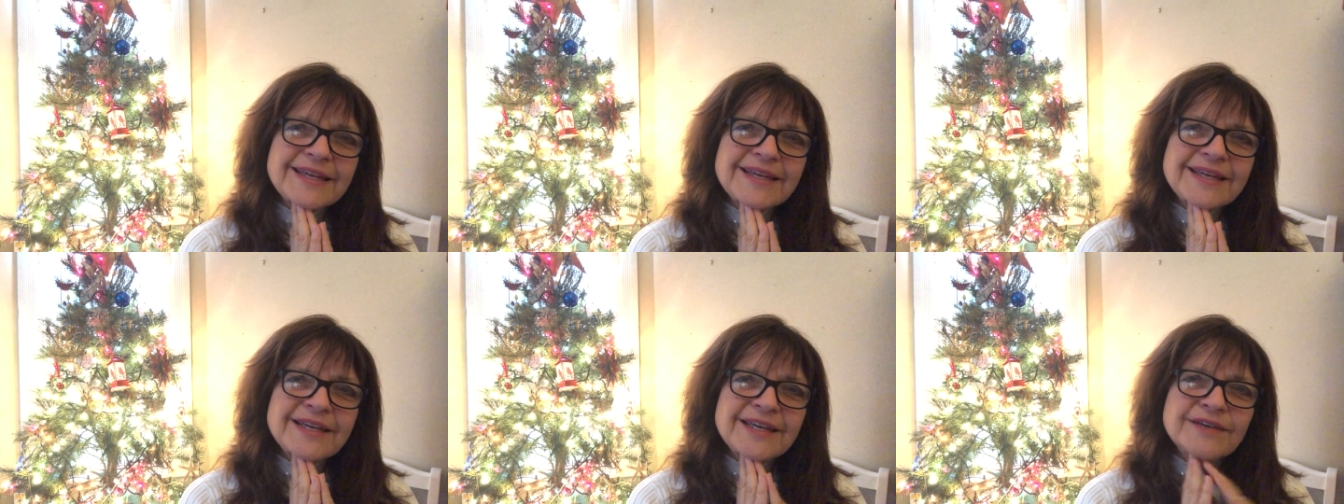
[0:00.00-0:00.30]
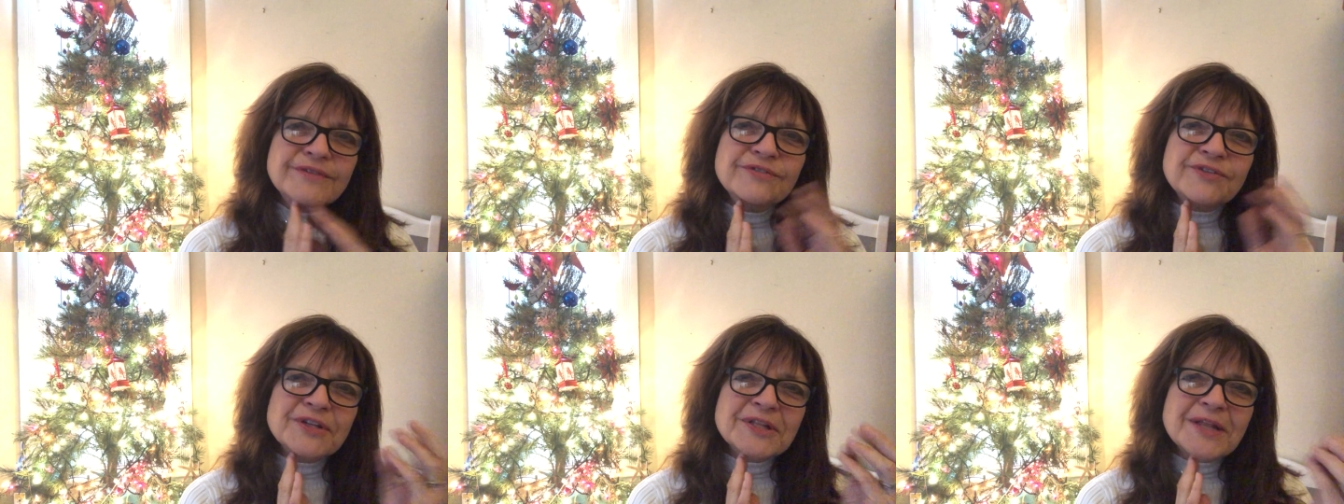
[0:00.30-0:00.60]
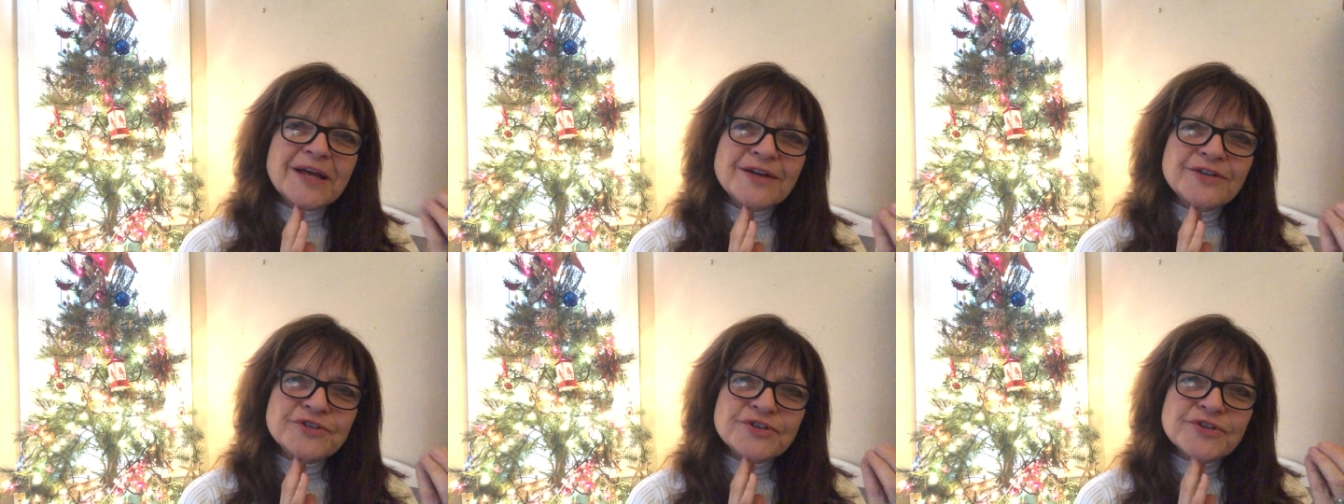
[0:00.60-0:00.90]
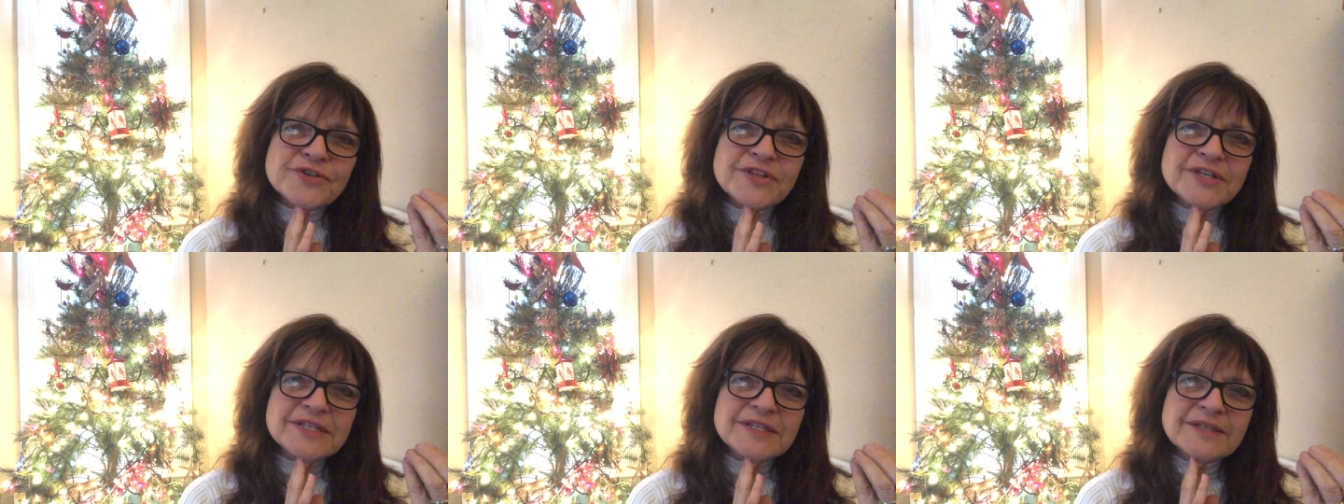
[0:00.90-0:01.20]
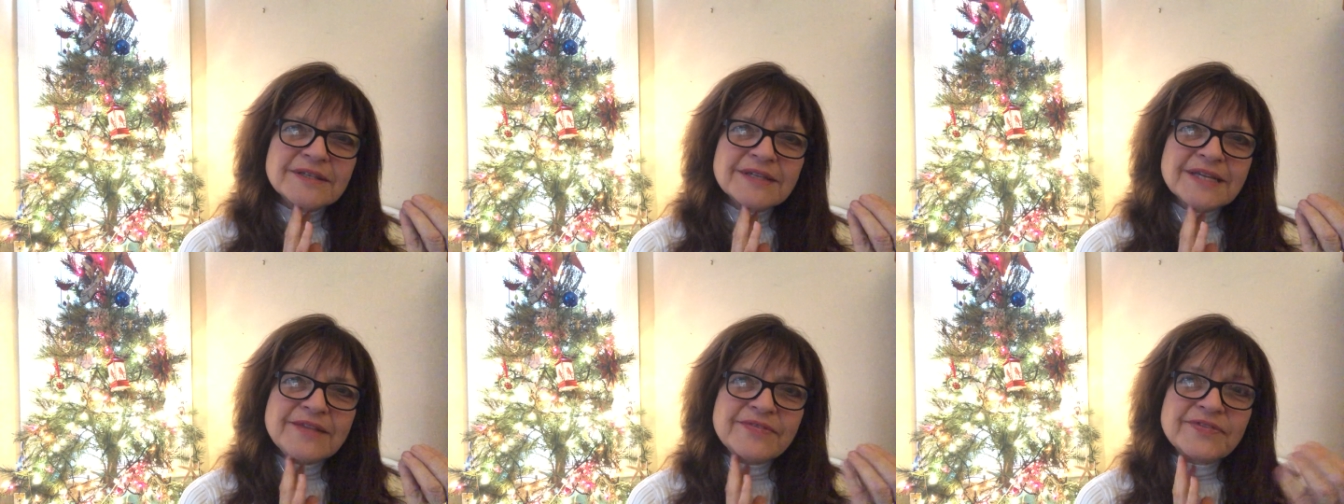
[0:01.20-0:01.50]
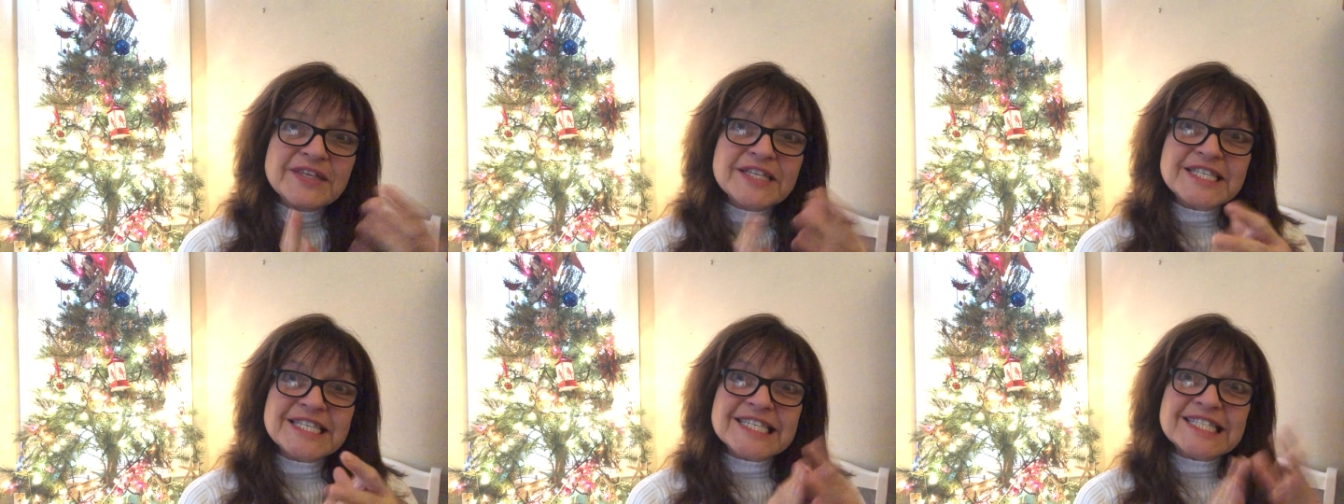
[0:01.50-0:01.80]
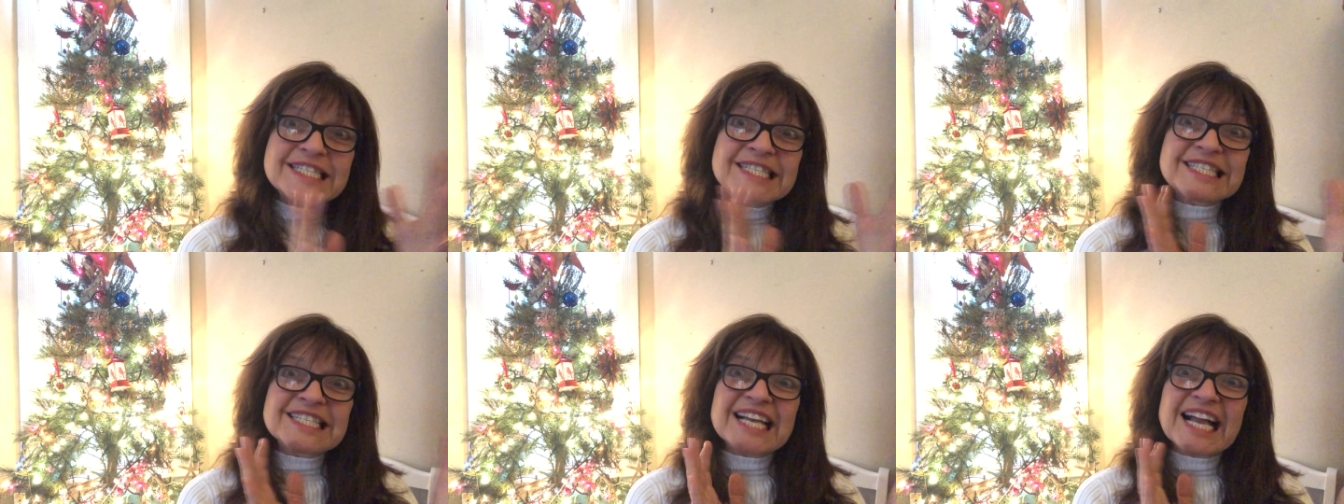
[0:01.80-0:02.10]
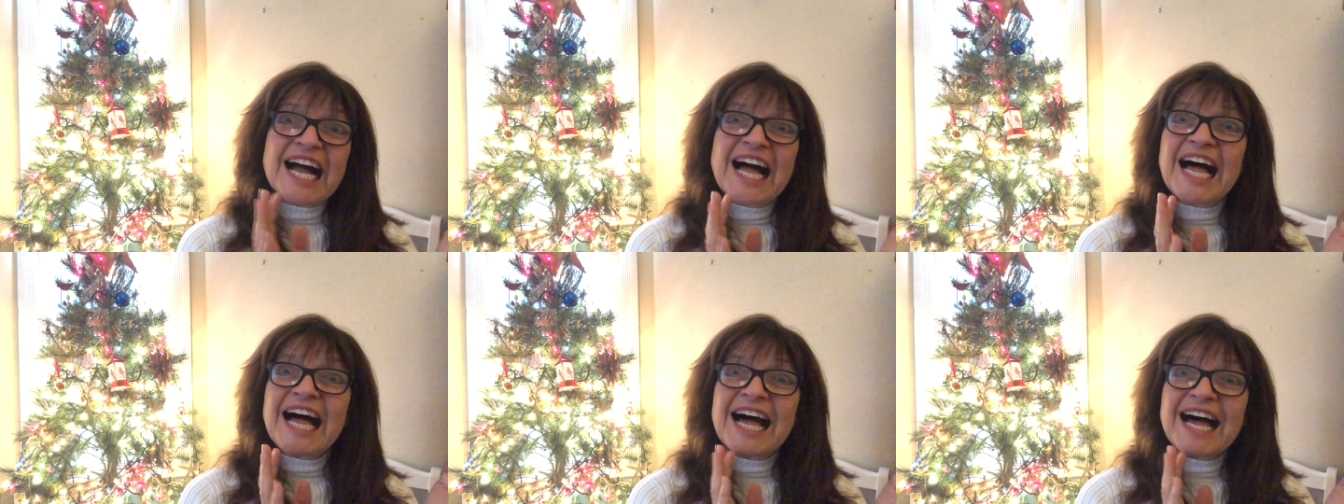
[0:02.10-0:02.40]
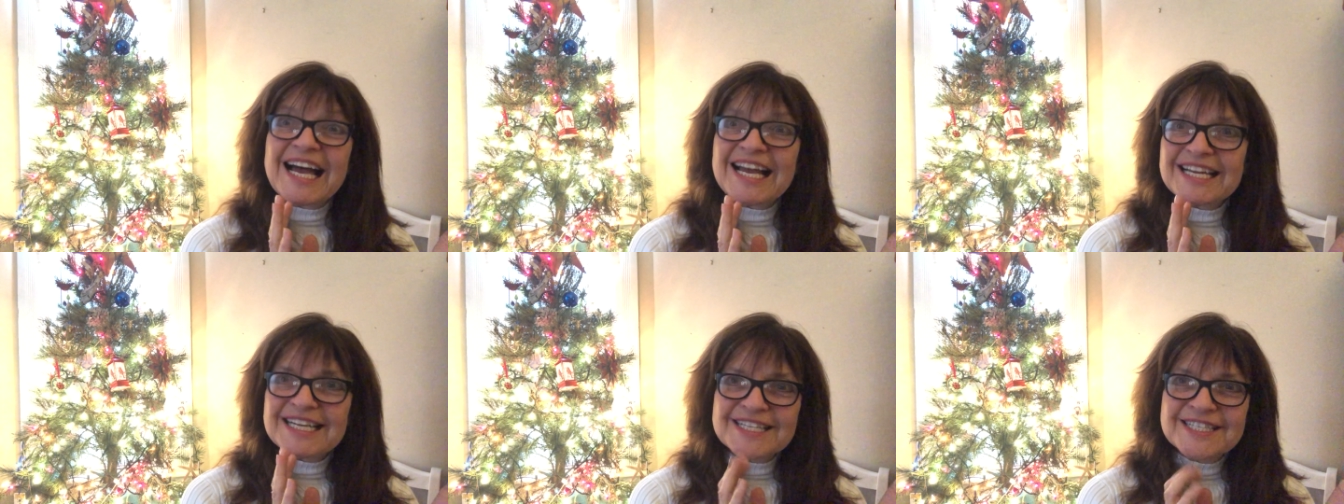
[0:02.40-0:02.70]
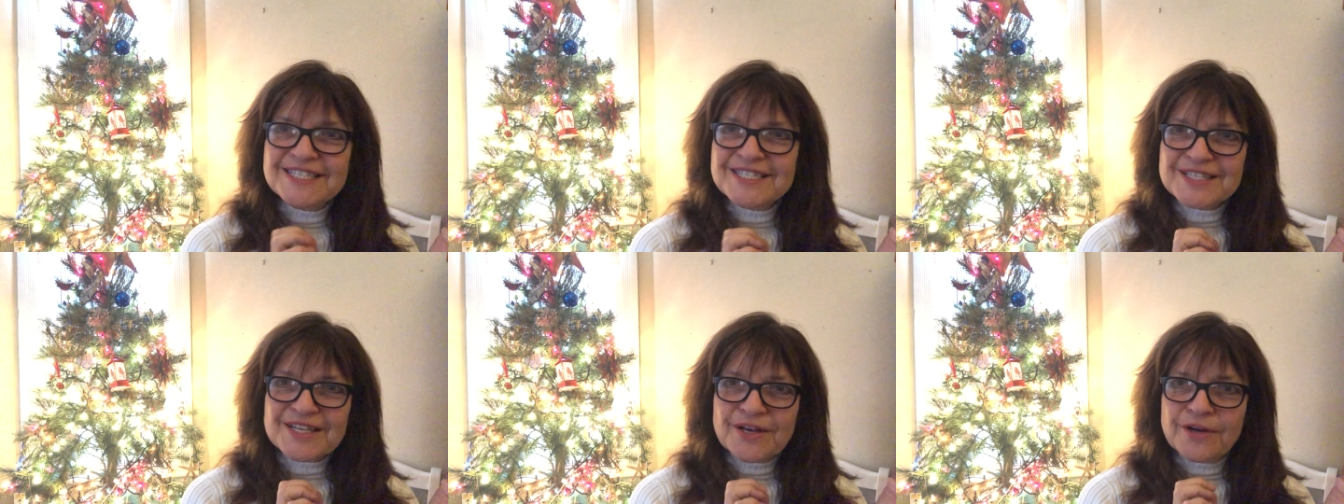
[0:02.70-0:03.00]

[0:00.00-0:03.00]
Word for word: evil under the, in the disguise